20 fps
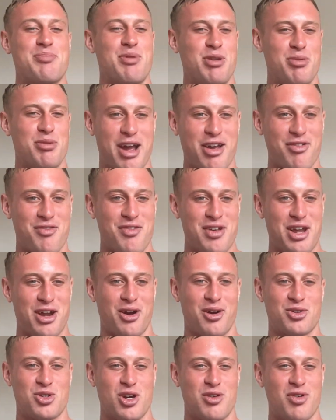But that's been my
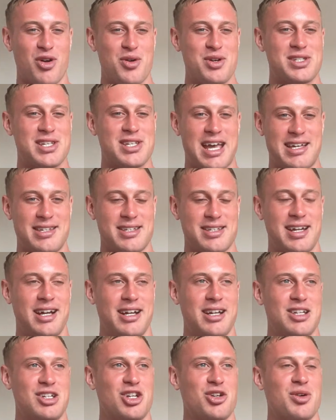fear. So I've always
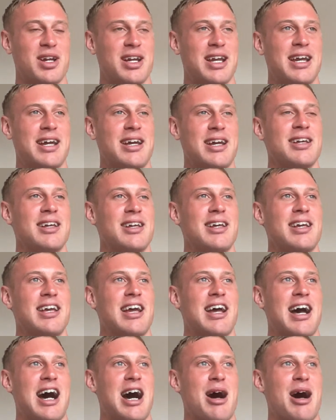hesitated doing it.